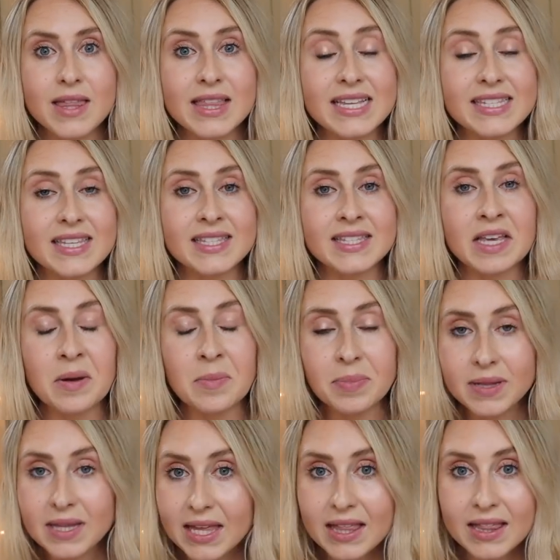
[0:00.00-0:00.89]
This is
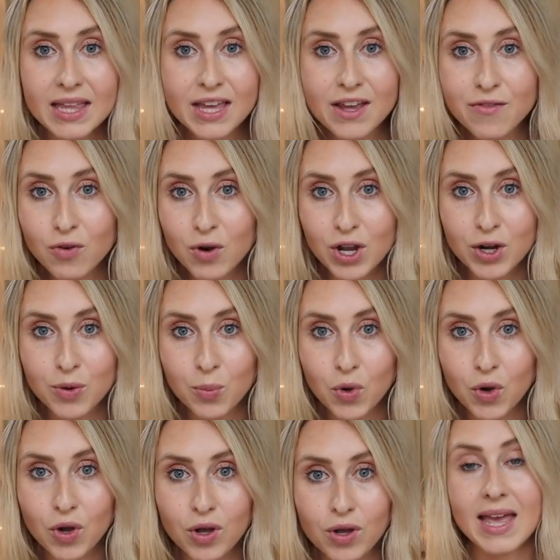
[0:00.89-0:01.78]
completely
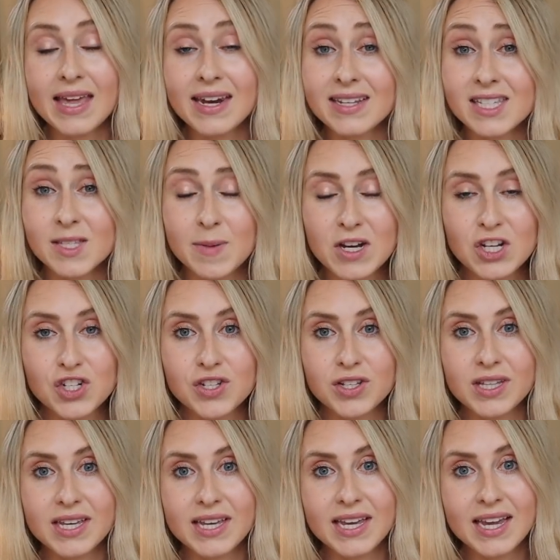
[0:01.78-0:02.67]
avoidable. And
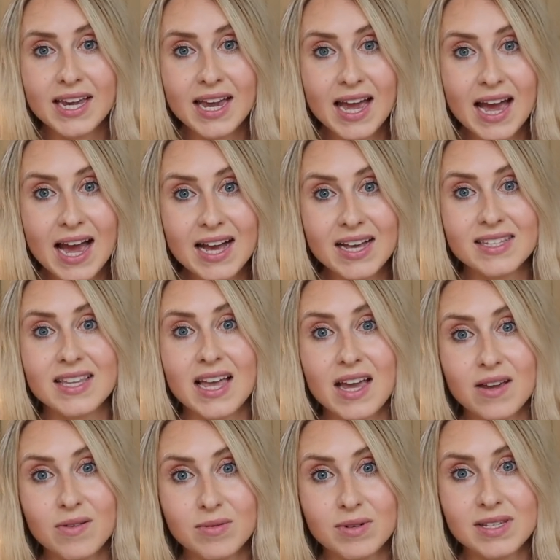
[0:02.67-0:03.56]
especially as
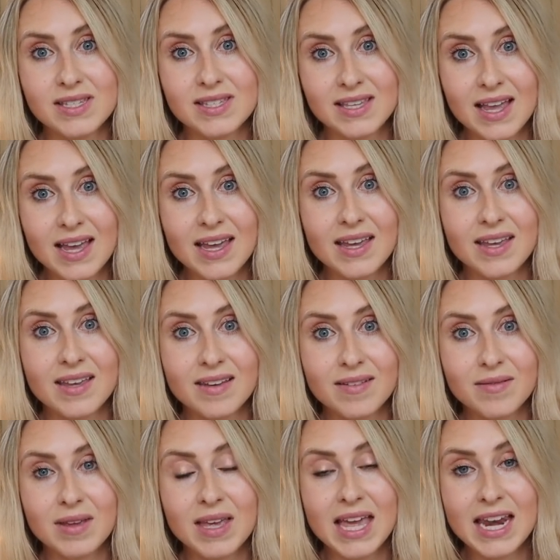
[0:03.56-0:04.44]
I was like
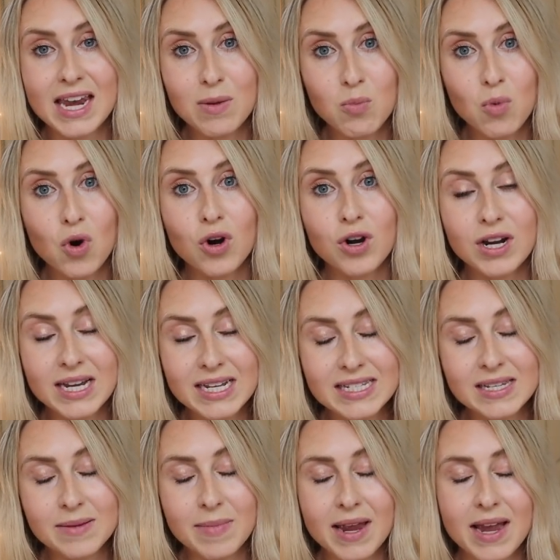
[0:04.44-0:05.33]
getting more
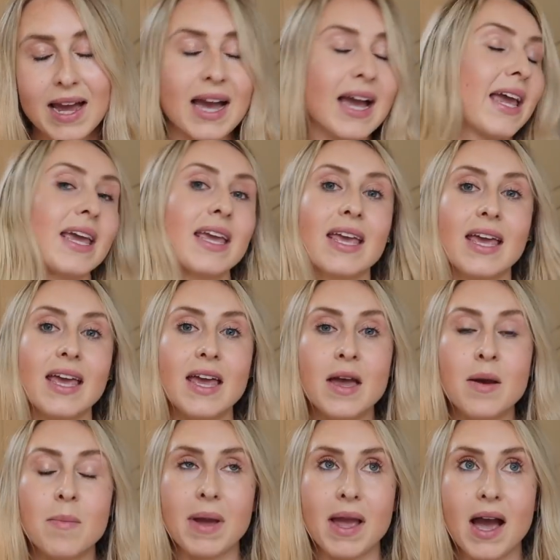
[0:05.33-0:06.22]
into my hike,
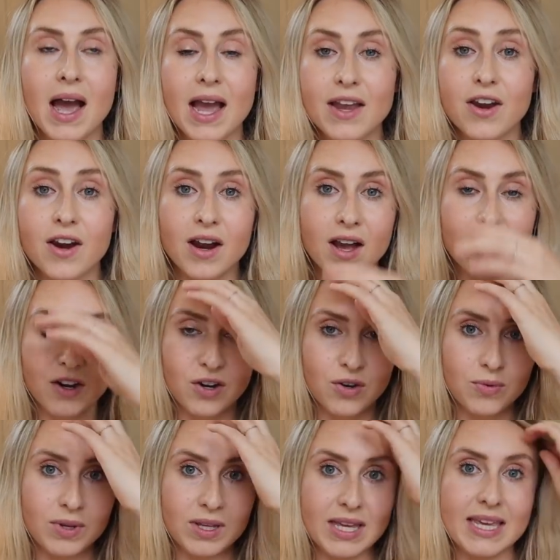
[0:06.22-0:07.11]
my hiker
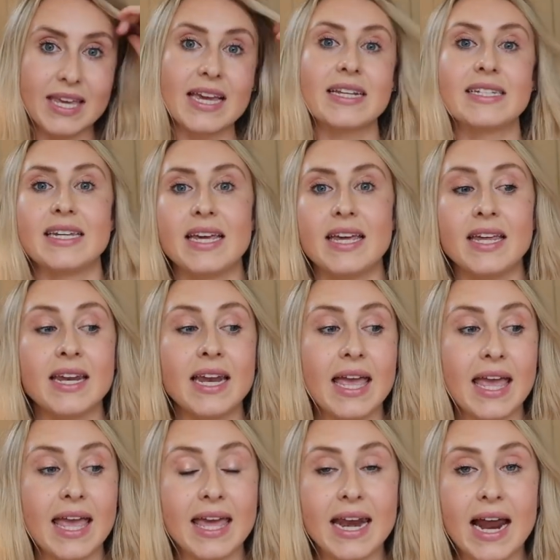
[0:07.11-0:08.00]
hunger really kicked in
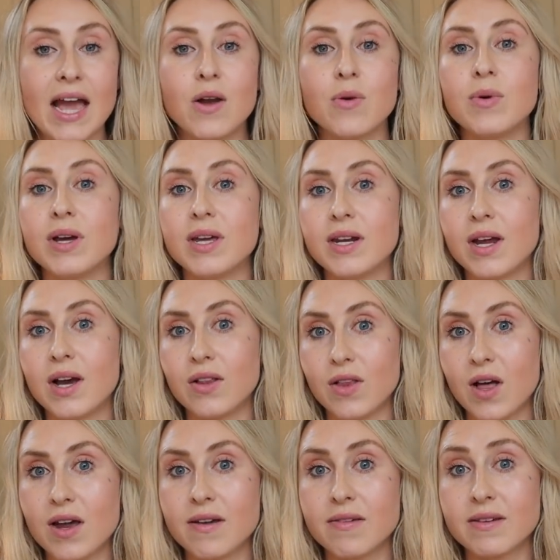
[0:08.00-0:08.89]
and I would a
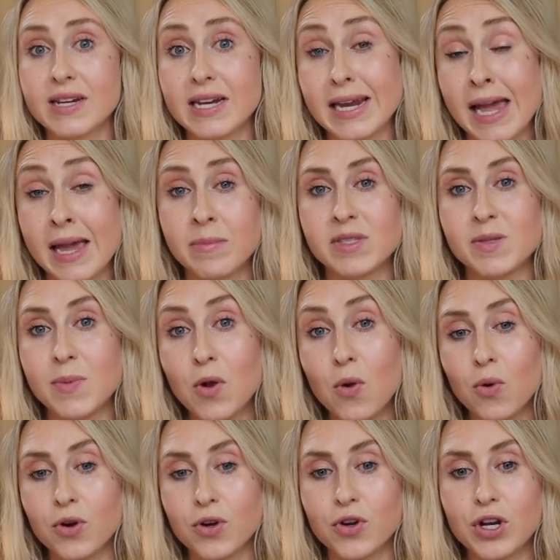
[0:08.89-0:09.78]
lot of the times be
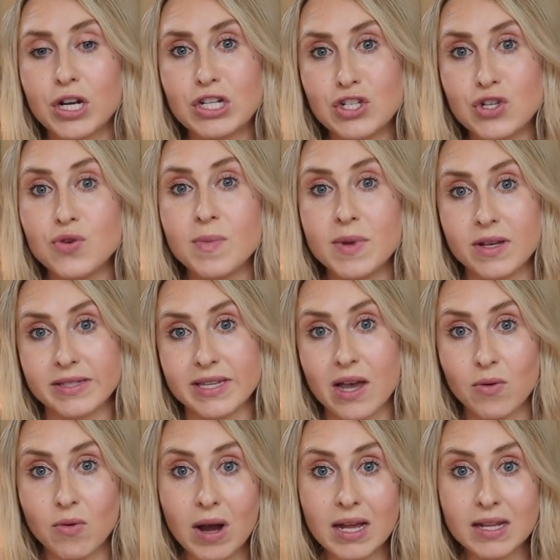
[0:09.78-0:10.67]
ordering two meals
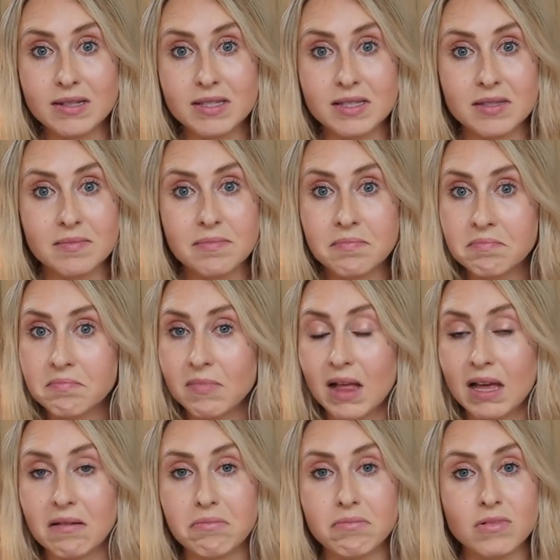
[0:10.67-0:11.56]
at once.
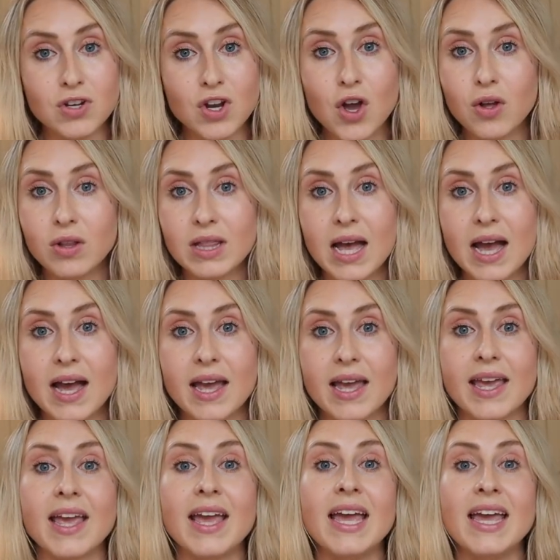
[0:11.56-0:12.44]
Like no
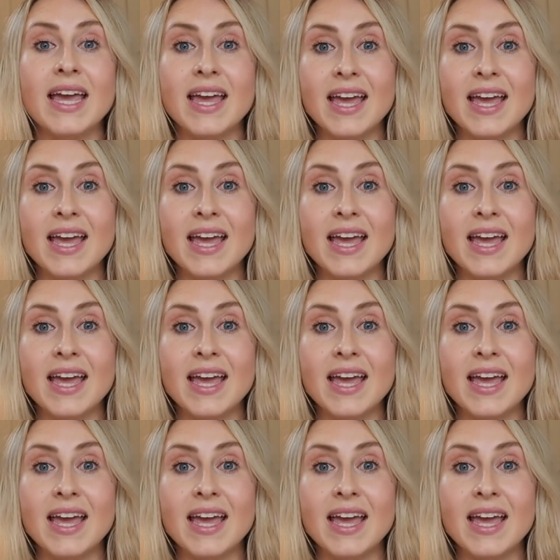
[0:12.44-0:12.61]
lie.